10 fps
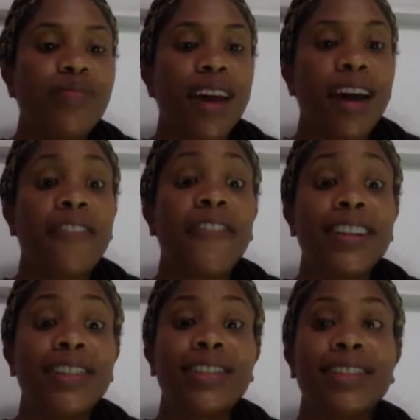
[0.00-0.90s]
I
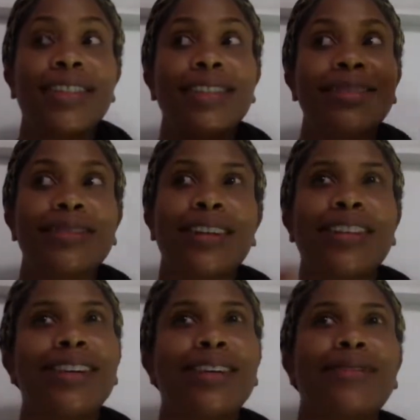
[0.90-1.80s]
finished it, I
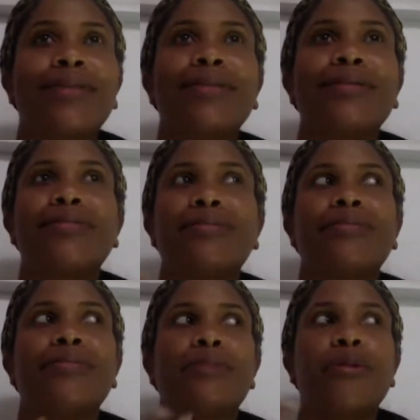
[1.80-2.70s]
think,
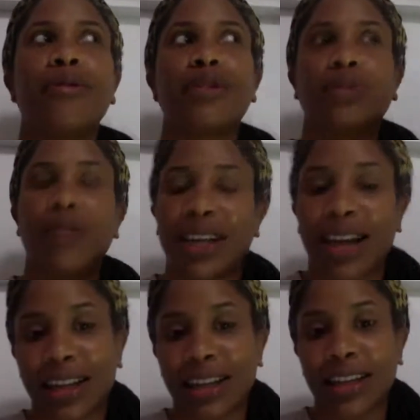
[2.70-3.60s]
on the
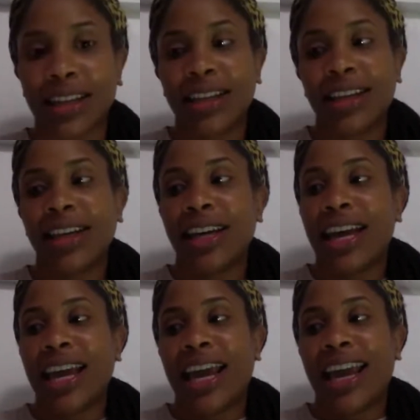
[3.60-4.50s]
29th,
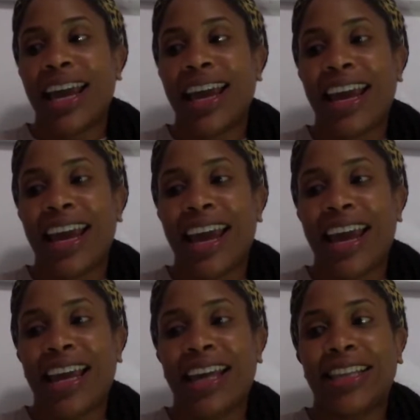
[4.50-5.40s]

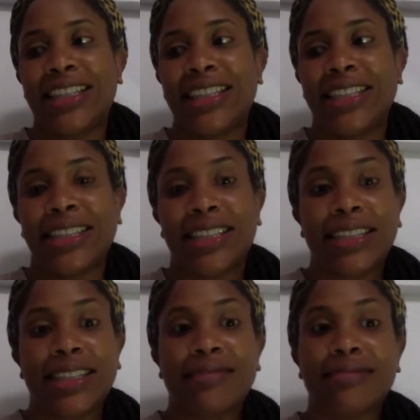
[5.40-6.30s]
and
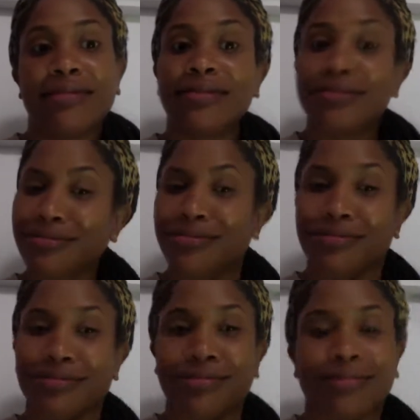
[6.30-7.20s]
mm,
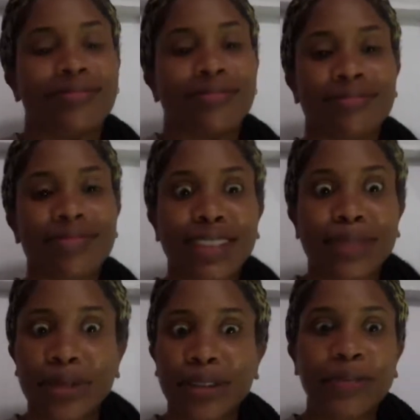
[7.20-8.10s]
this
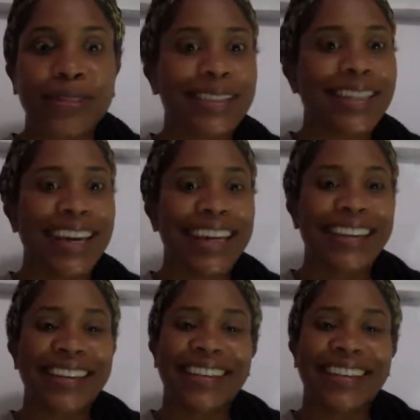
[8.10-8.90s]
book was like,